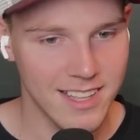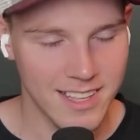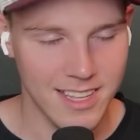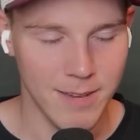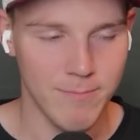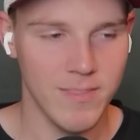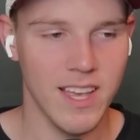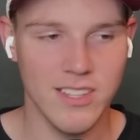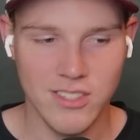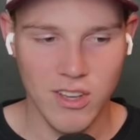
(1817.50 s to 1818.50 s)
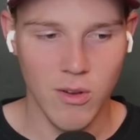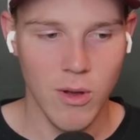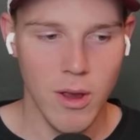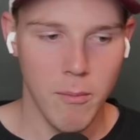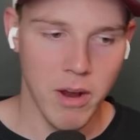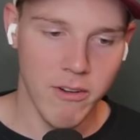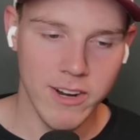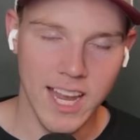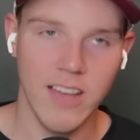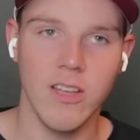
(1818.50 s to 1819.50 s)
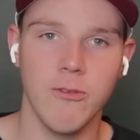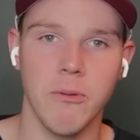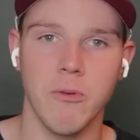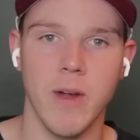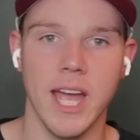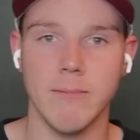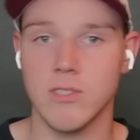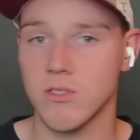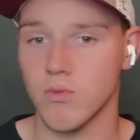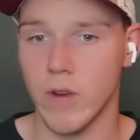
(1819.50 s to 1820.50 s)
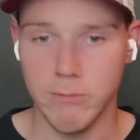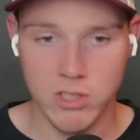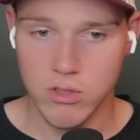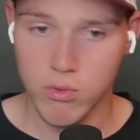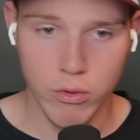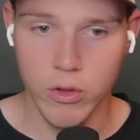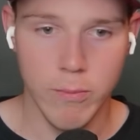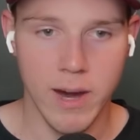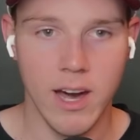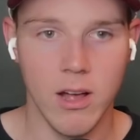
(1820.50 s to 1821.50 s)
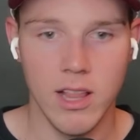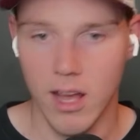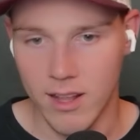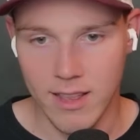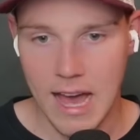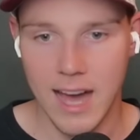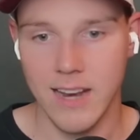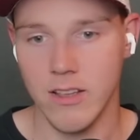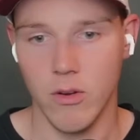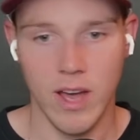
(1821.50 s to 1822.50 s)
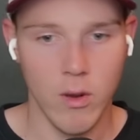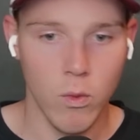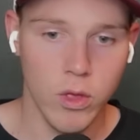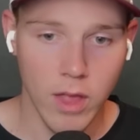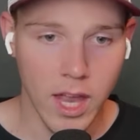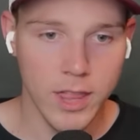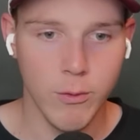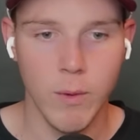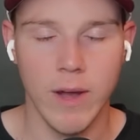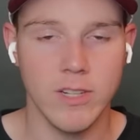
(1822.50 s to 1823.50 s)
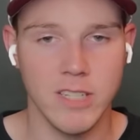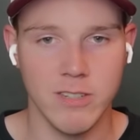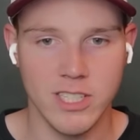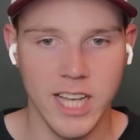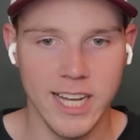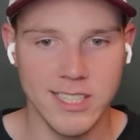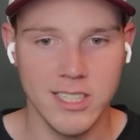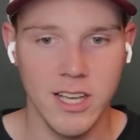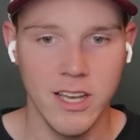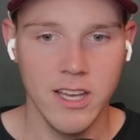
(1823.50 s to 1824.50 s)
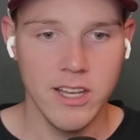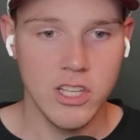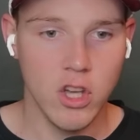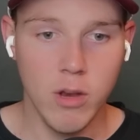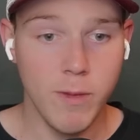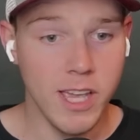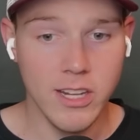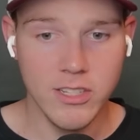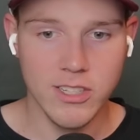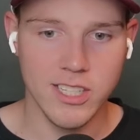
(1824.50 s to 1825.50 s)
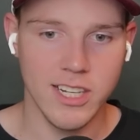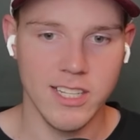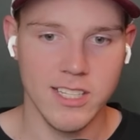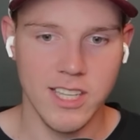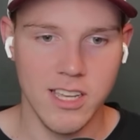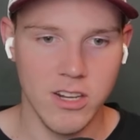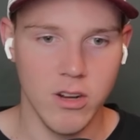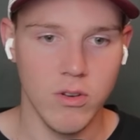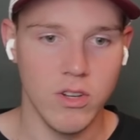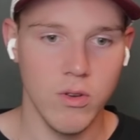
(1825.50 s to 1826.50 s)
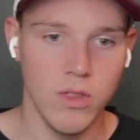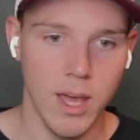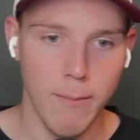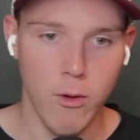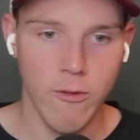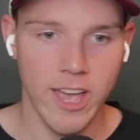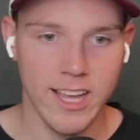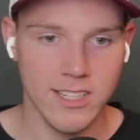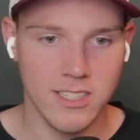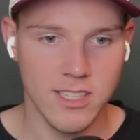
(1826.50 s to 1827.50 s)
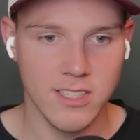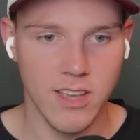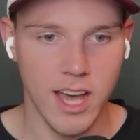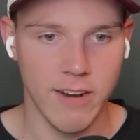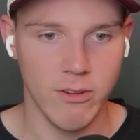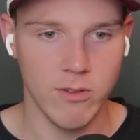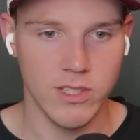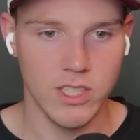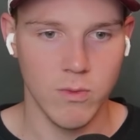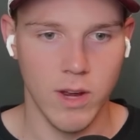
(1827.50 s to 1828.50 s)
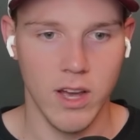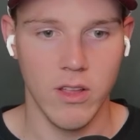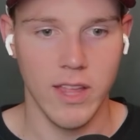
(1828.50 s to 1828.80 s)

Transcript: Yep. And so brought over Caley for the Rams. Rams threw the ball a lot, had a lot of 3 wide receiver sets. So it'd be interesting to see, do they move Higgins to the slot every once in a while?